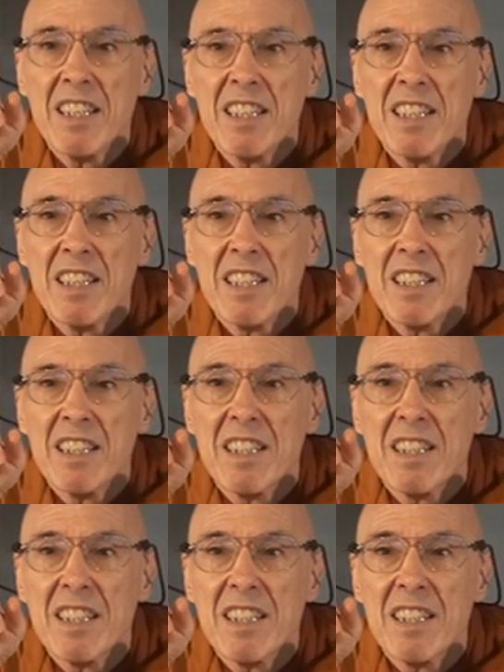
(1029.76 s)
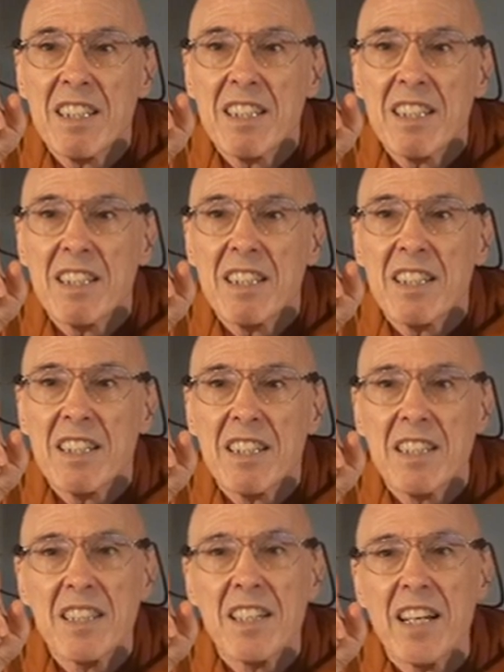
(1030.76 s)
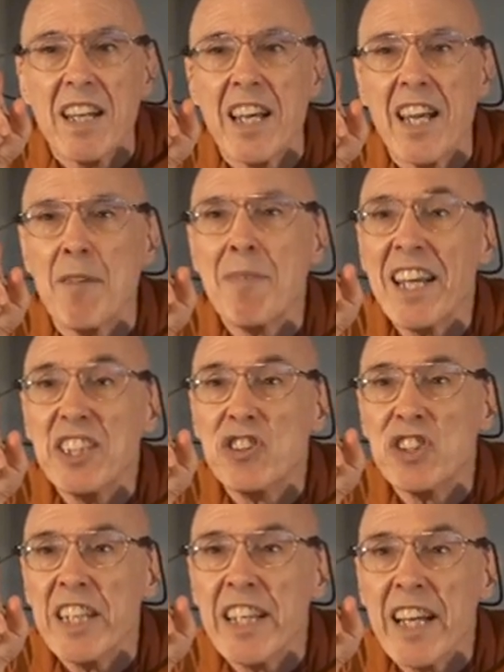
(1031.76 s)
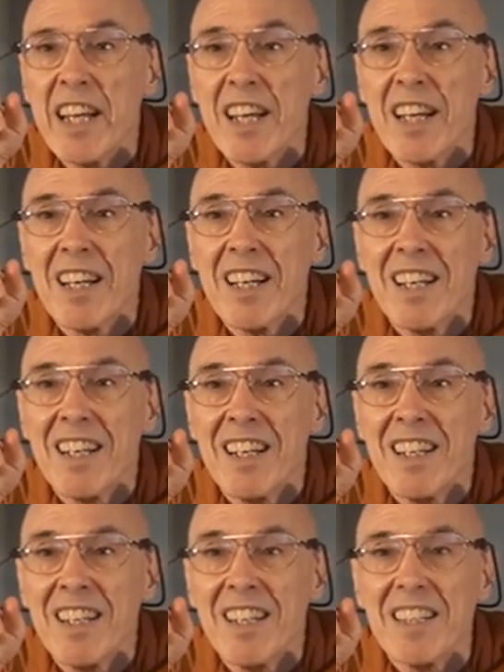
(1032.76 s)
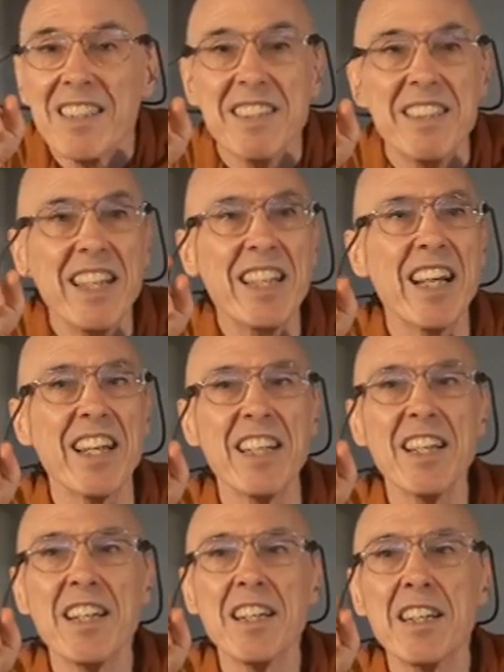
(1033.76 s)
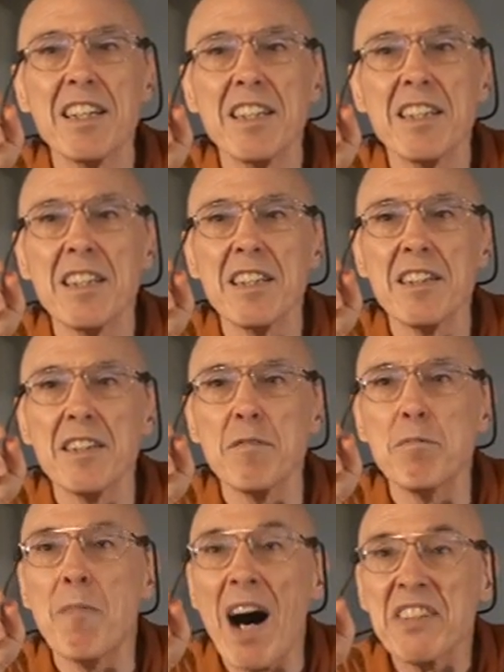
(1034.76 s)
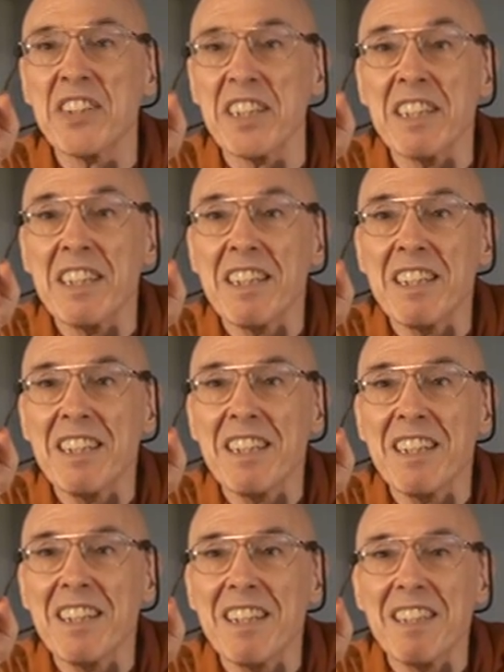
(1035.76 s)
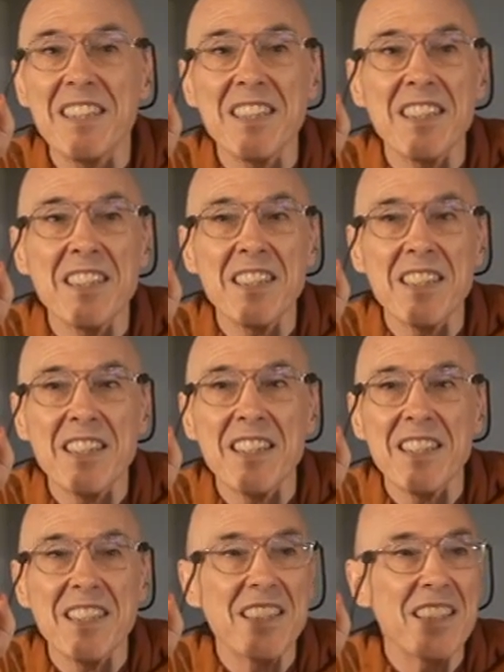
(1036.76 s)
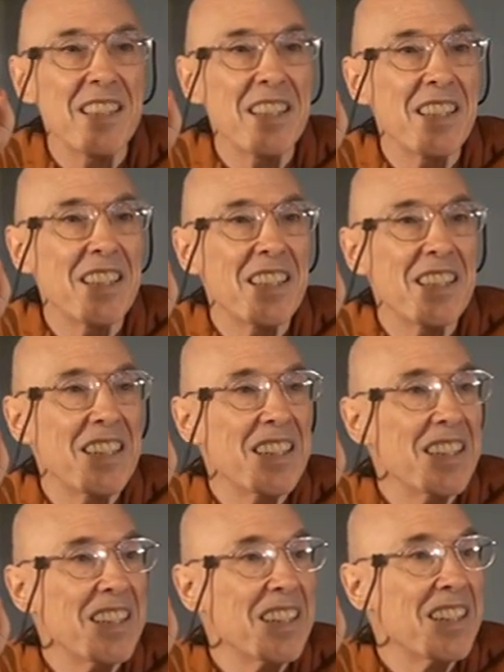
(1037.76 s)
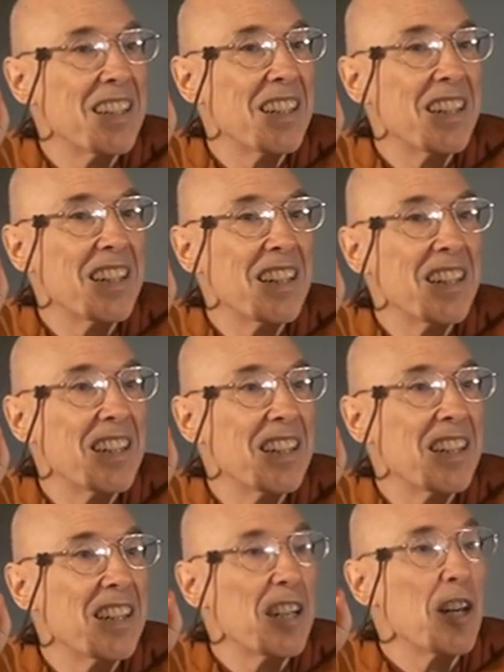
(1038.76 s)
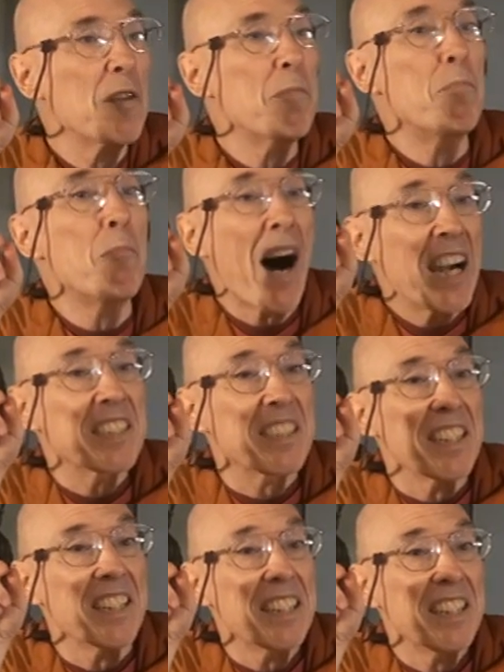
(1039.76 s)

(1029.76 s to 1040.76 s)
Magdalena. Martha. M A G D A. D A. Magda. Magda. Magda. Magda. Magda.